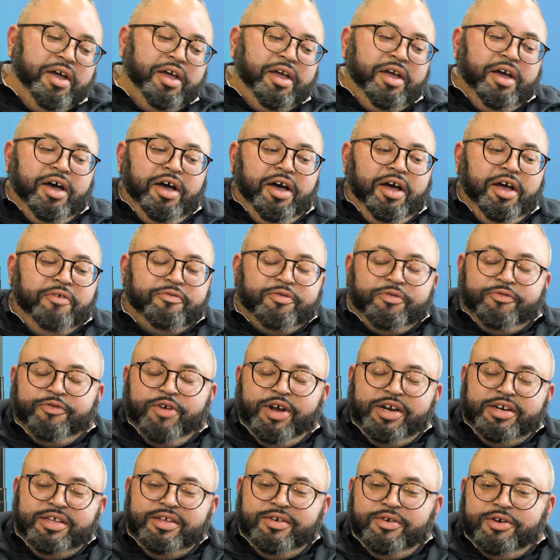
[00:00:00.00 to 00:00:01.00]
if a
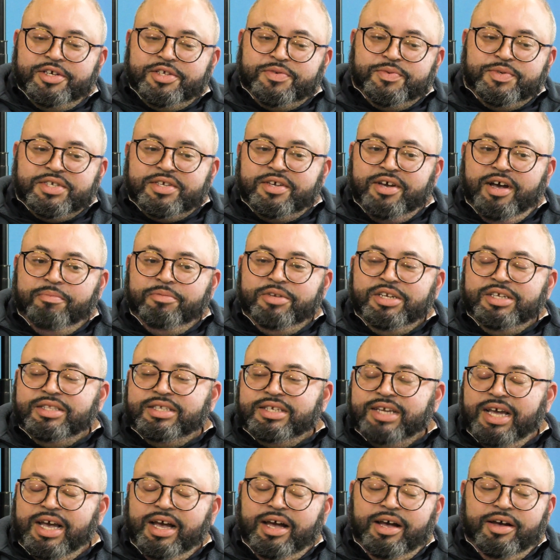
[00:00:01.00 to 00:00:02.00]
friend of yours was coming to
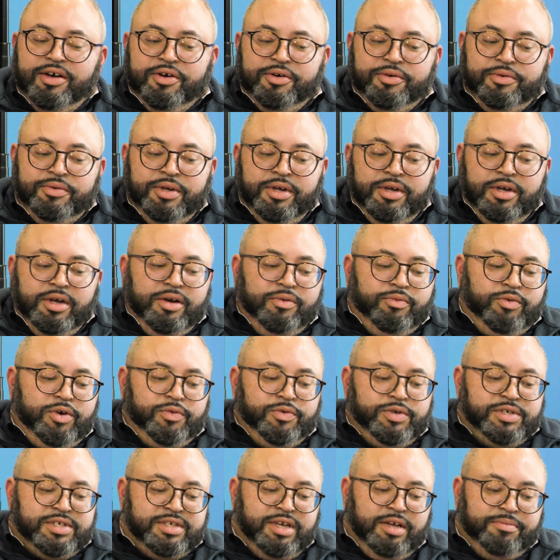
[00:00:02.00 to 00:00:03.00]
town, what
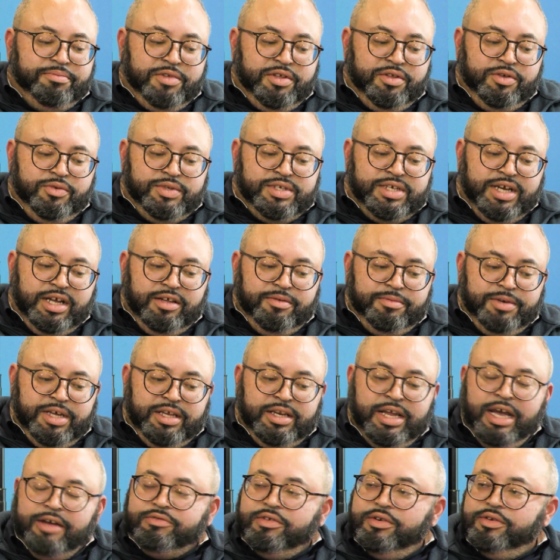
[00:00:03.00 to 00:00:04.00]
was something you tell them
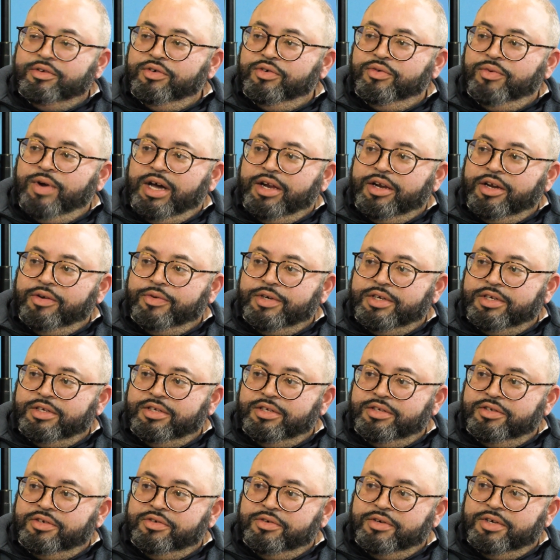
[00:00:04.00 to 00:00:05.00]
they'd have to do while they were in
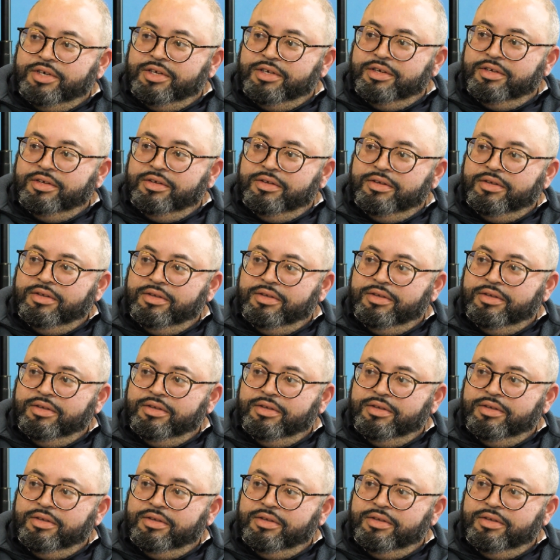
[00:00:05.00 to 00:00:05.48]
Detroit?